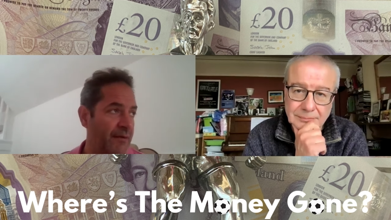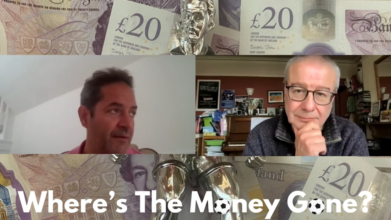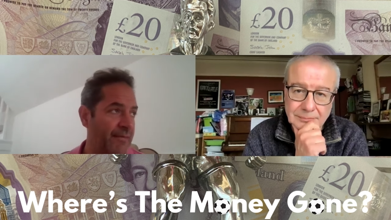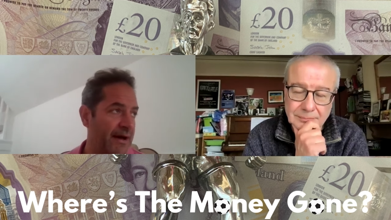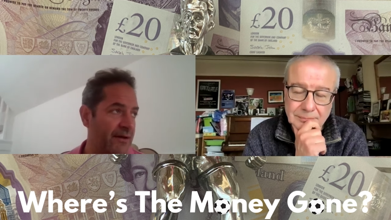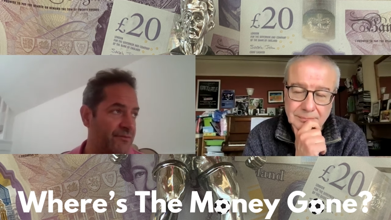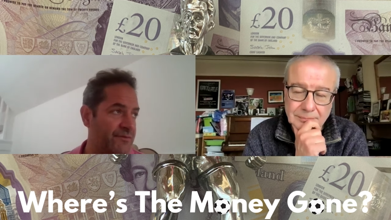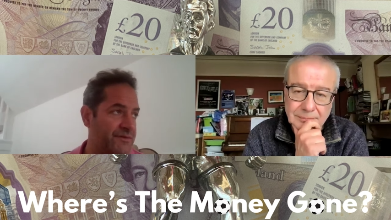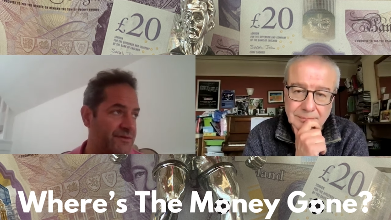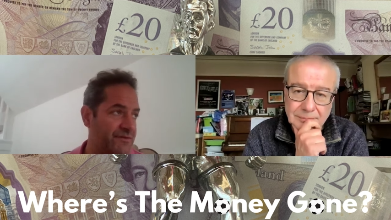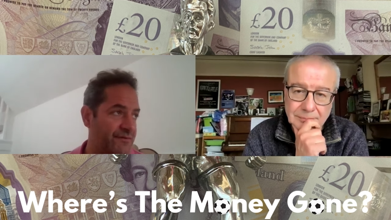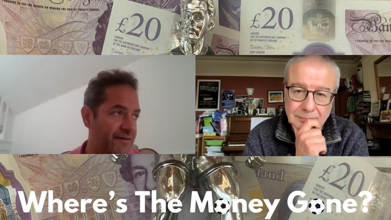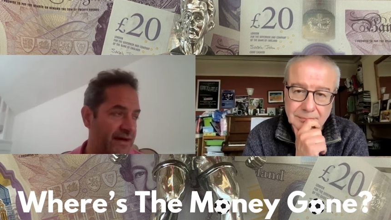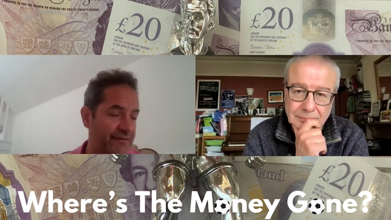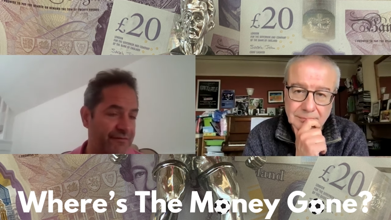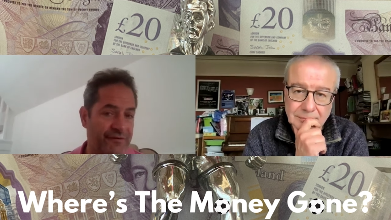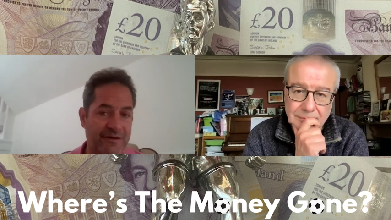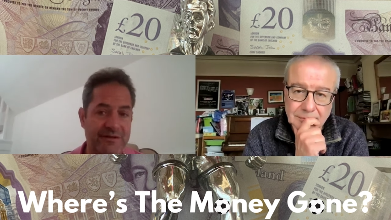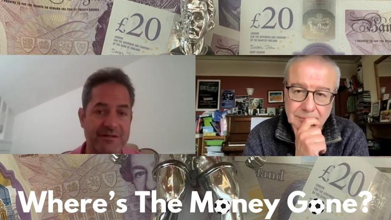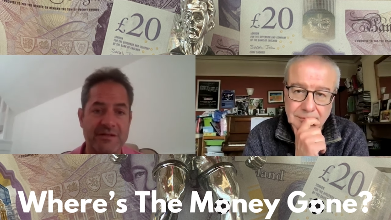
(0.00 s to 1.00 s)
Speaker 1: amounts of
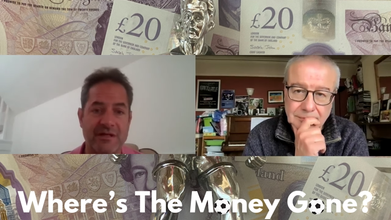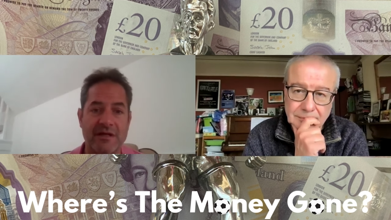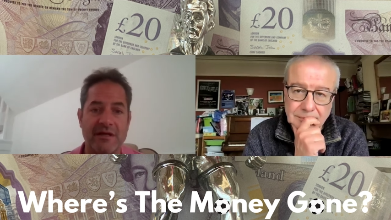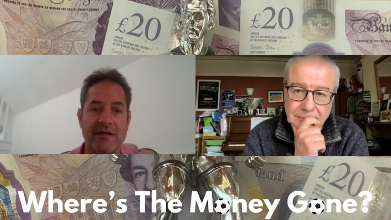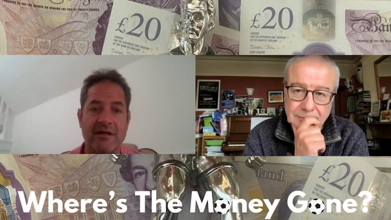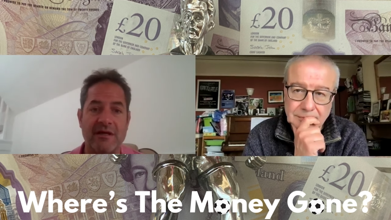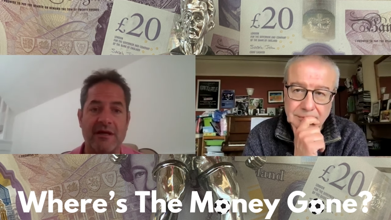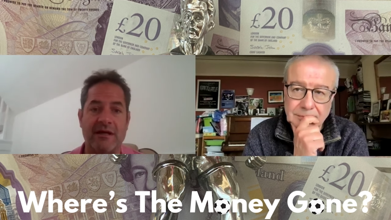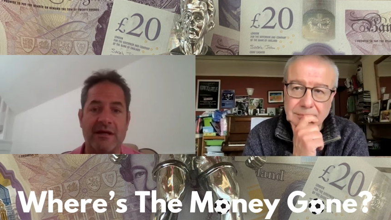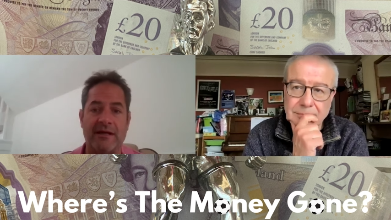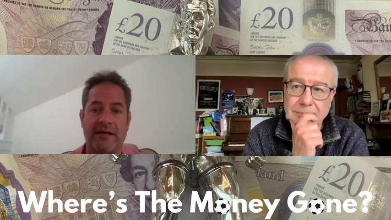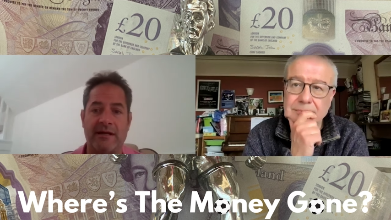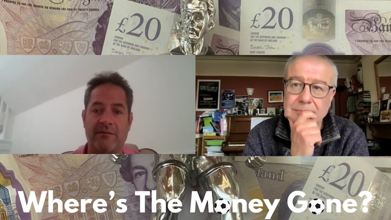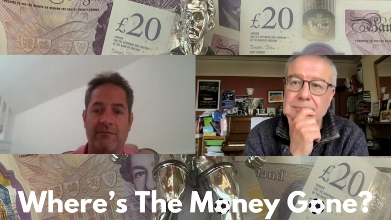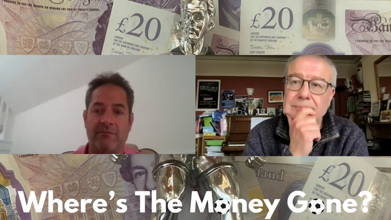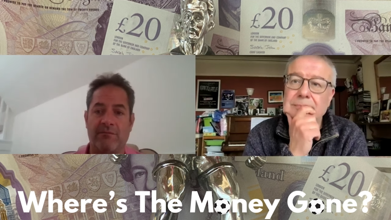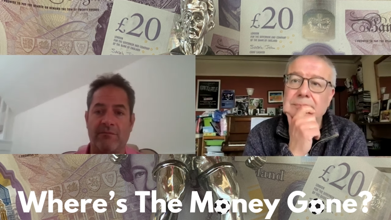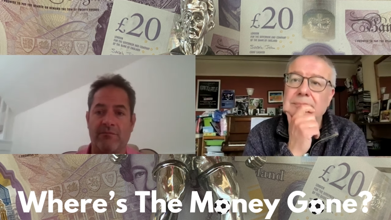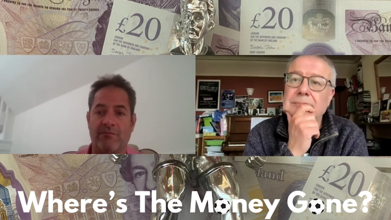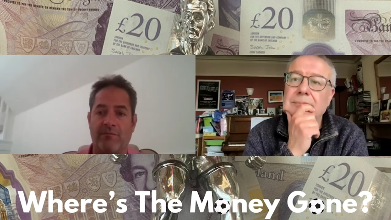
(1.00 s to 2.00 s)
effort,
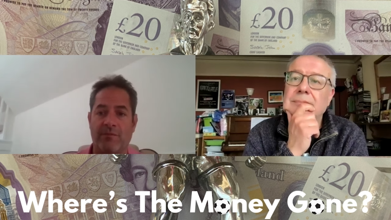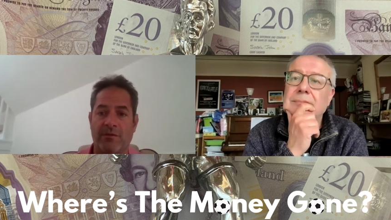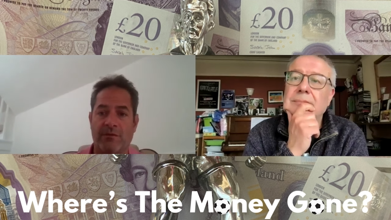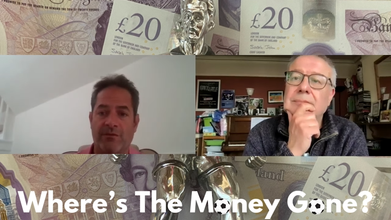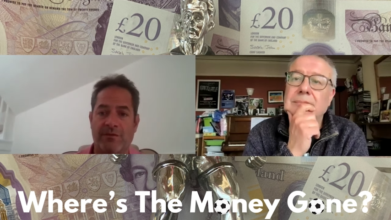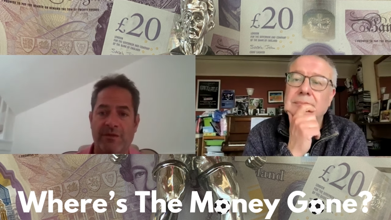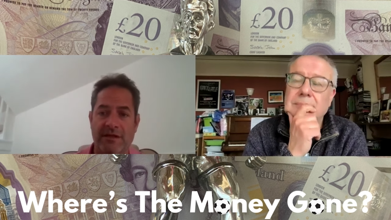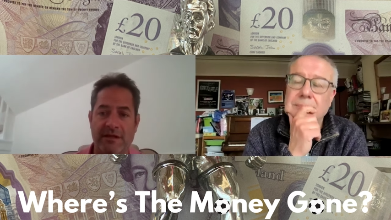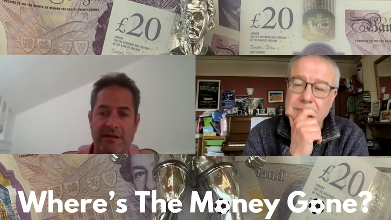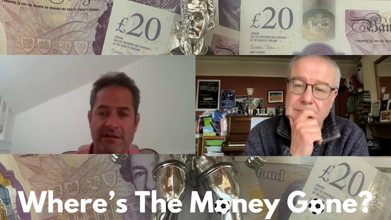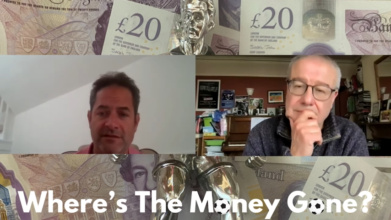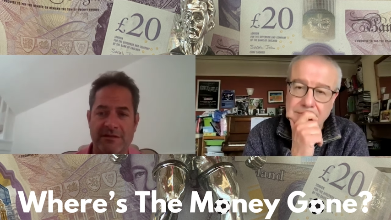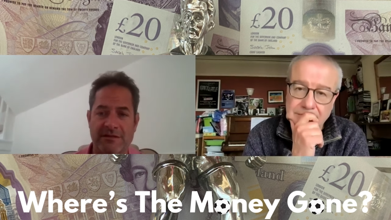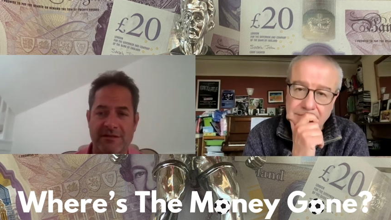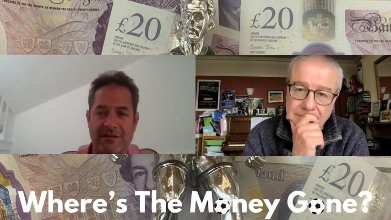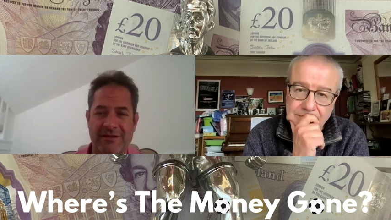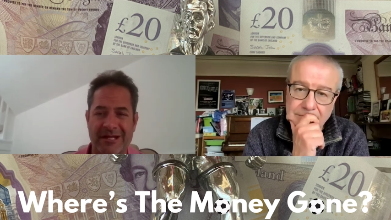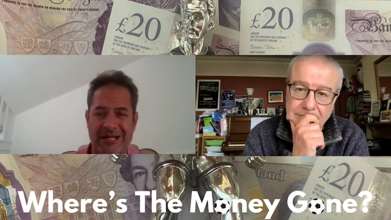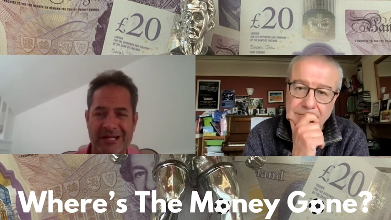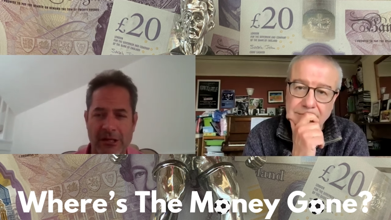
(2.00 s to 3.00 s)
um, the
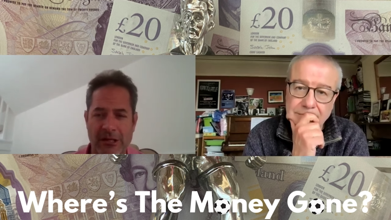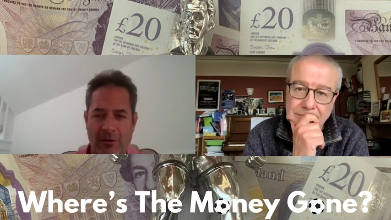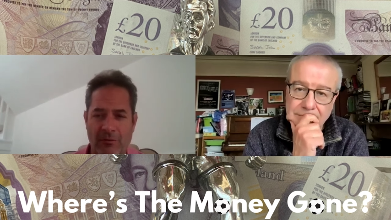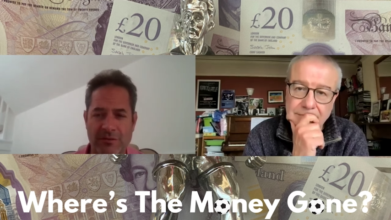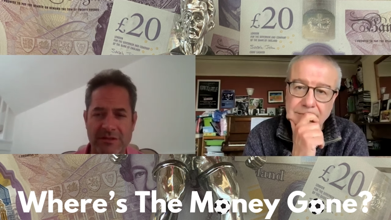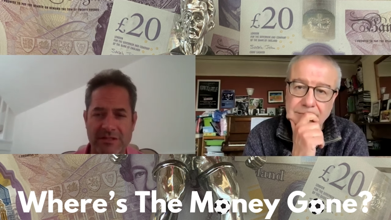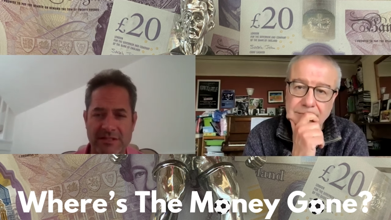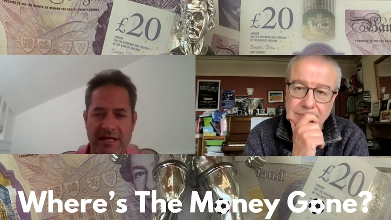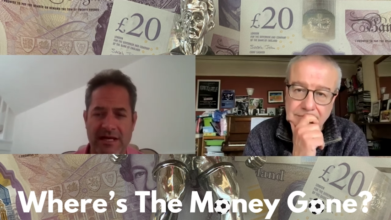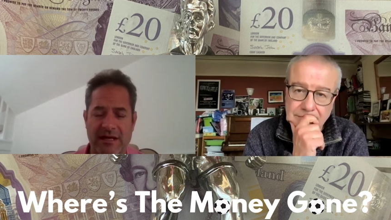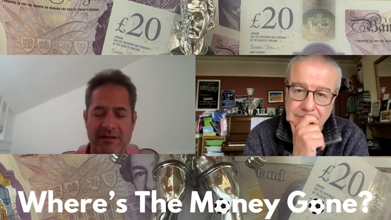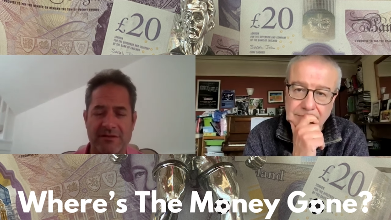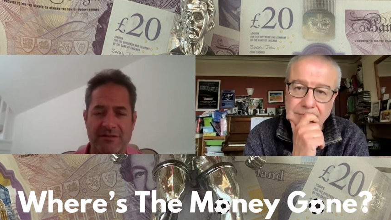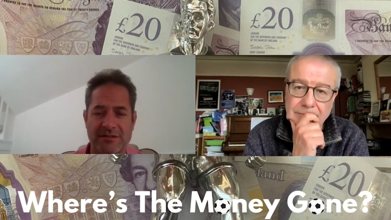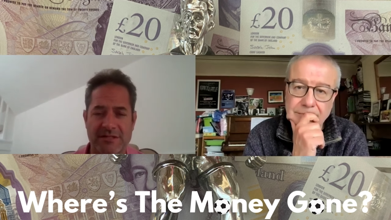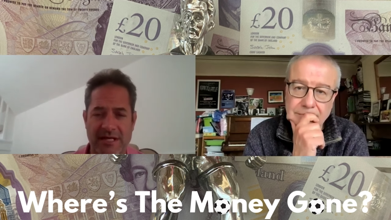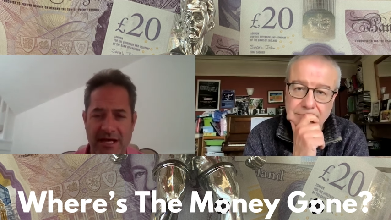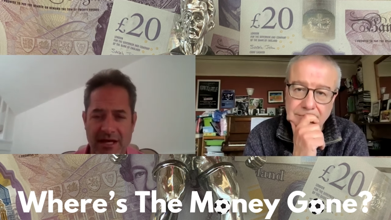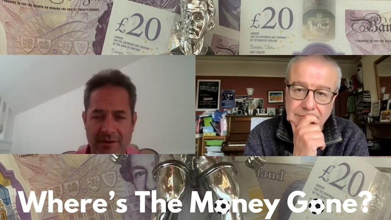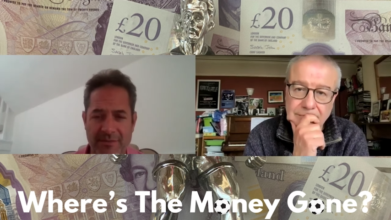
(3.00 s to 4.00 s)
the long-term
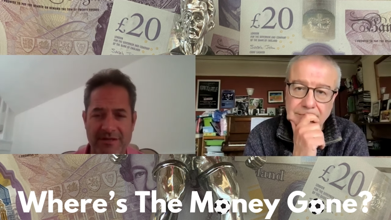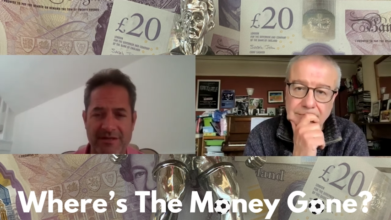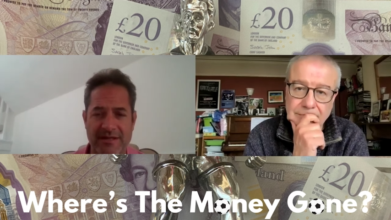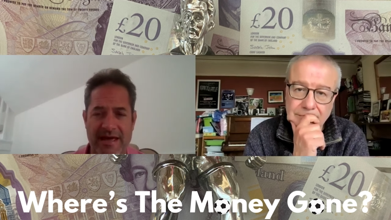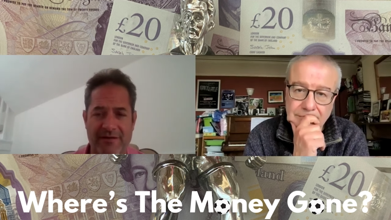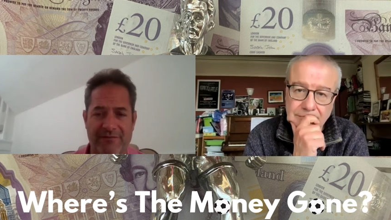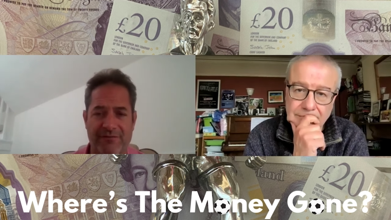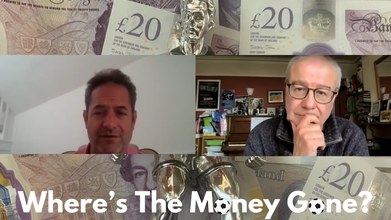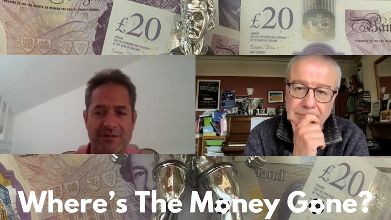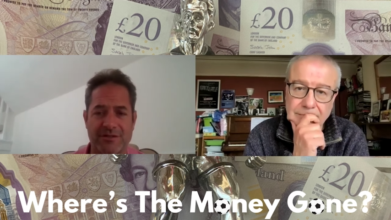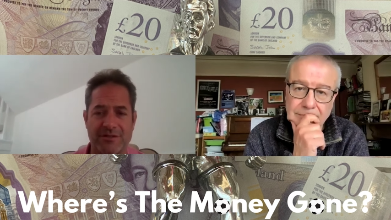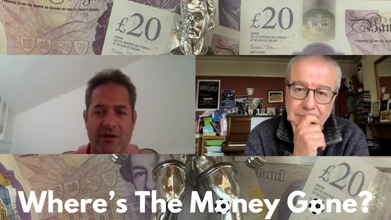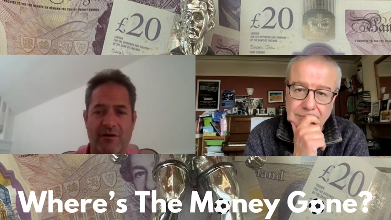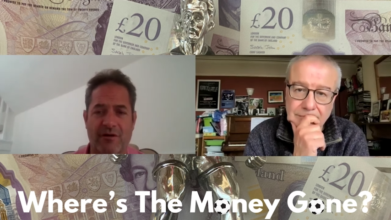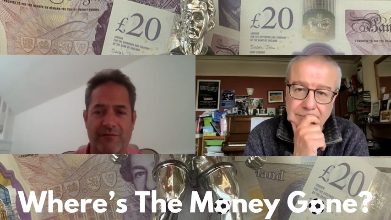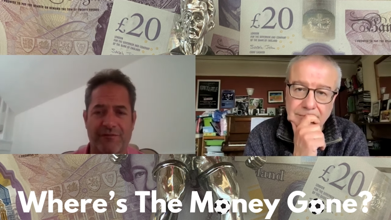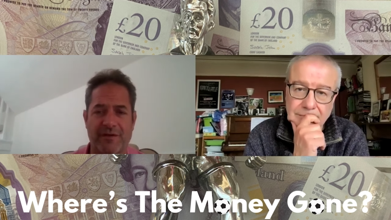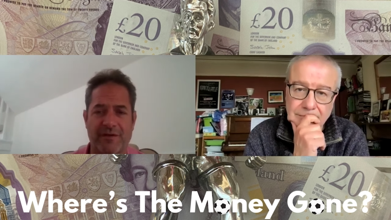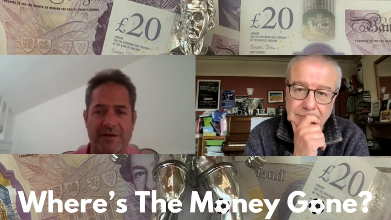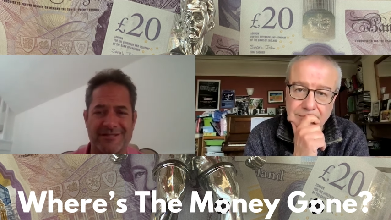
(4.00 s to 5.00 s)
determined effort
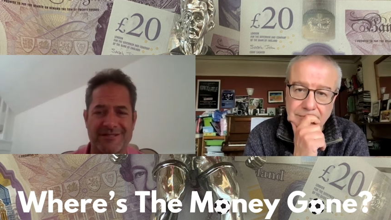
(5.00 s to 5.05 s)
of